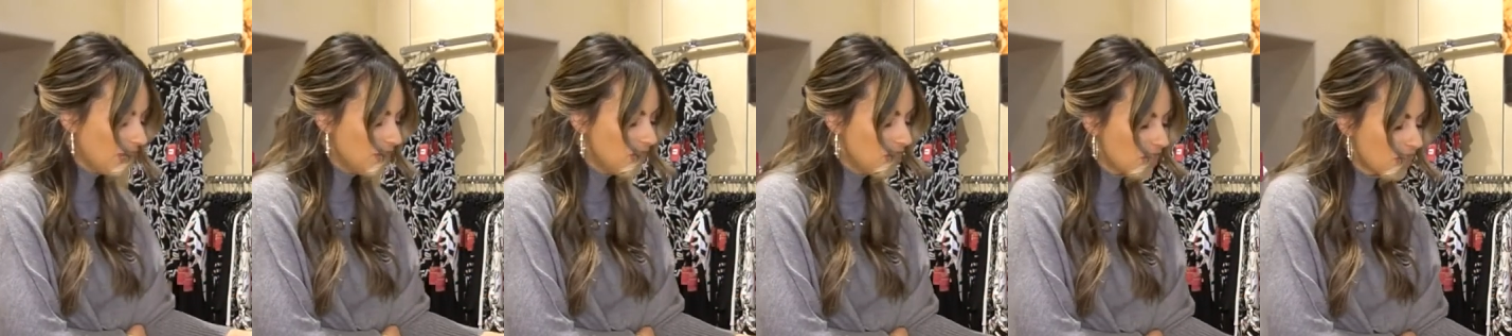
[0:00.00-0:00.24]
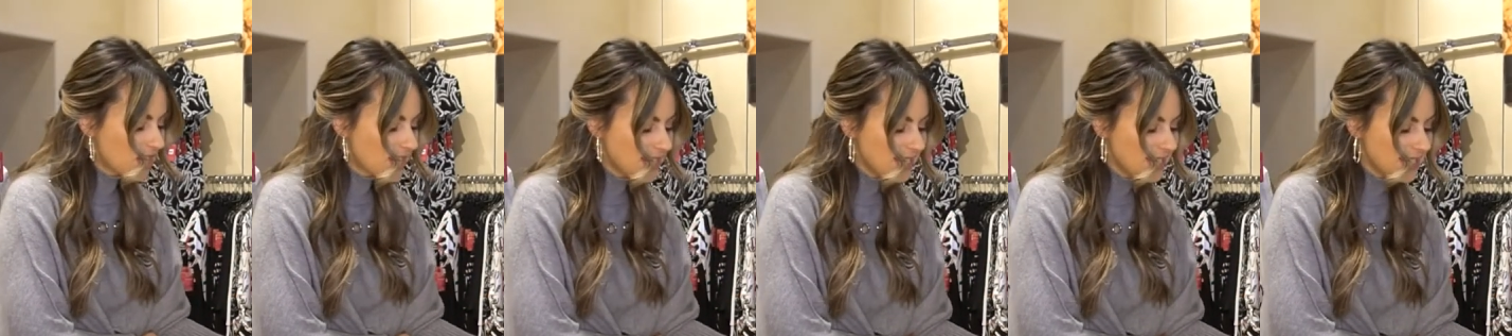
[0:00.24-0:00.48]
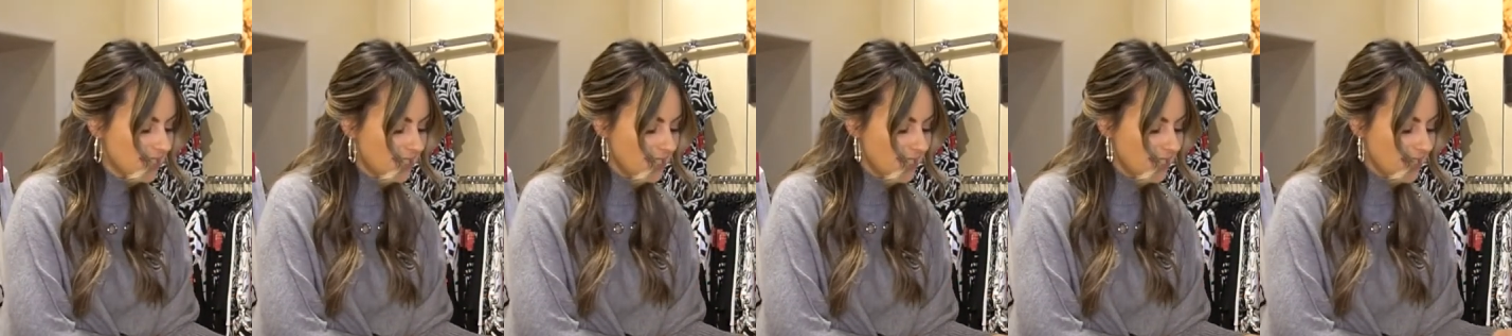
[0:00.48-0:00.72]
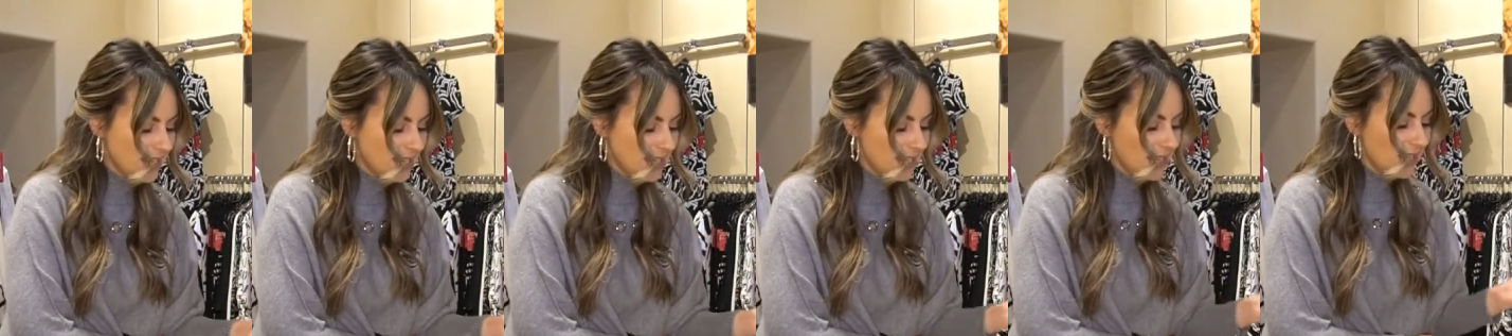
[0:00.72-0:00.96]
you're gonna
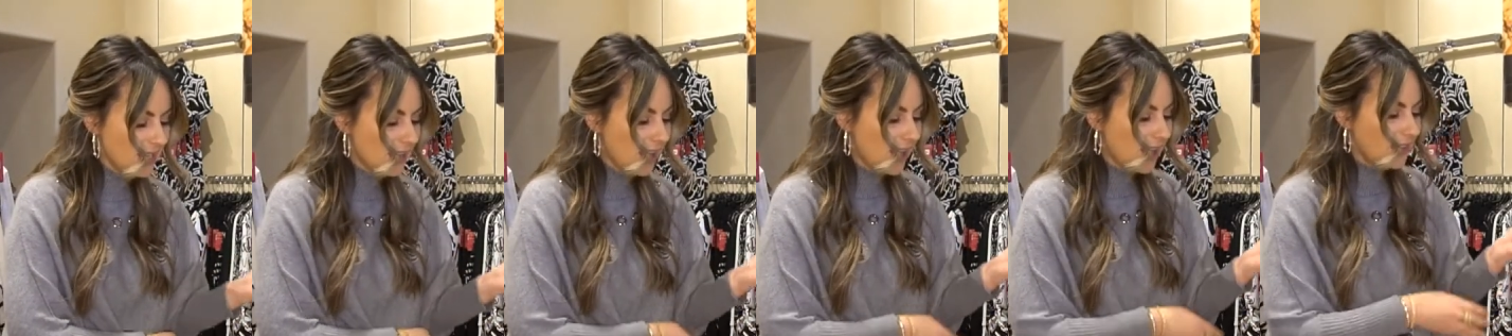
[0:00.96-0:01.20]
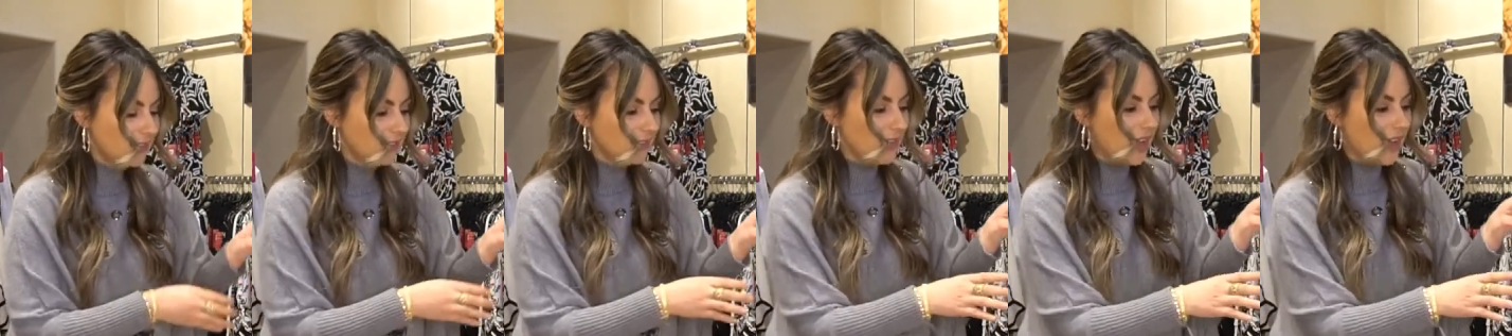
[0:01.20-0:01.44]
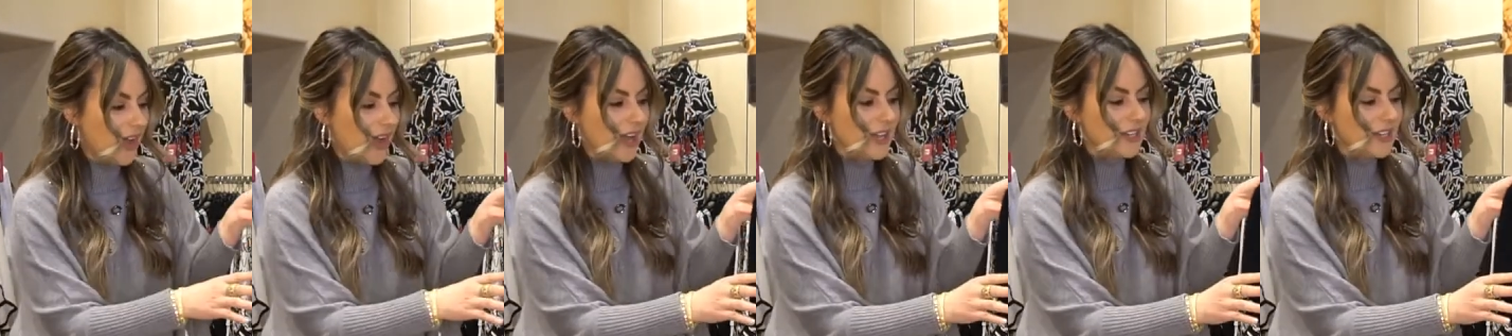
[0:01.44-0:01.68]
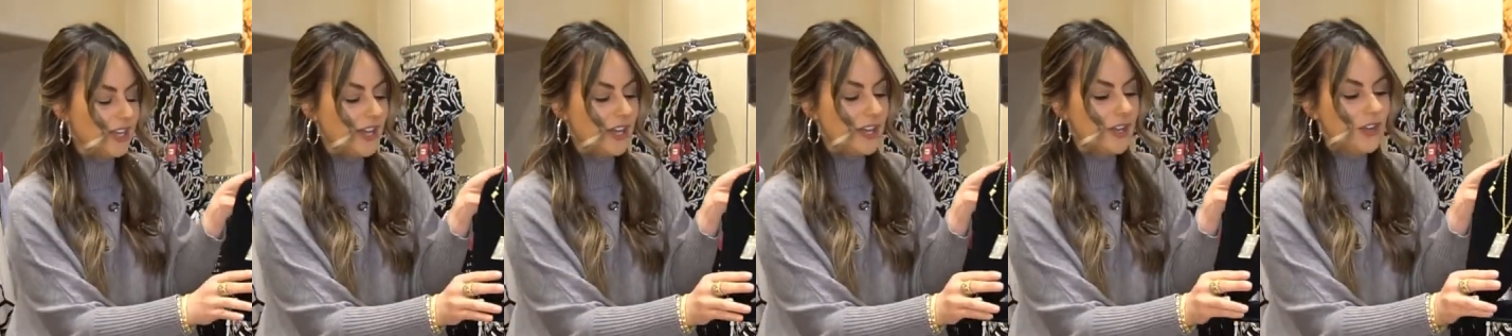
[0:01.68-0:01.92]
see a
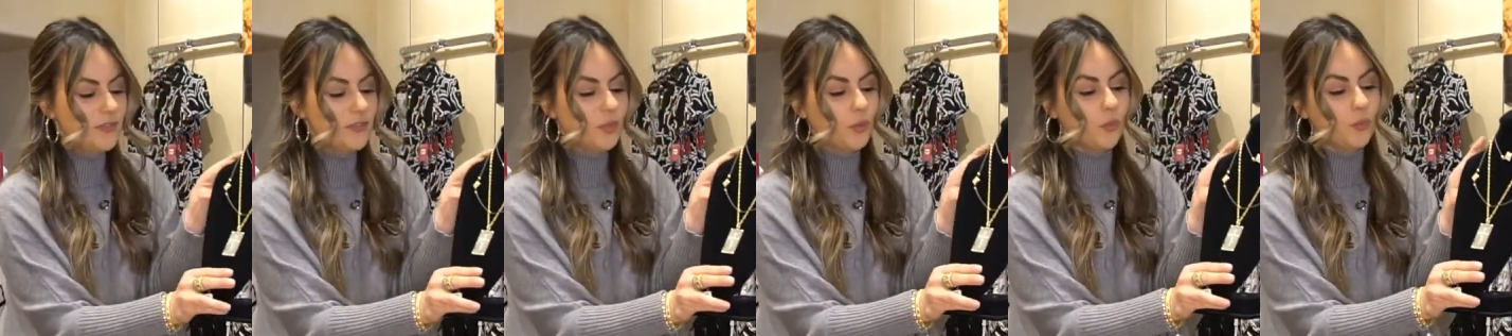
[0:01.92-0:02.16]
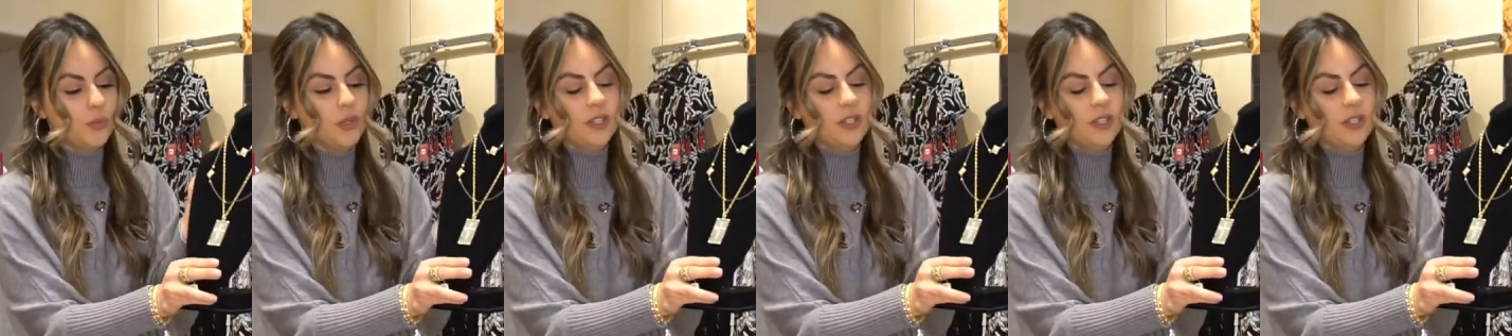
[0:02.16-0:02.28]
lot of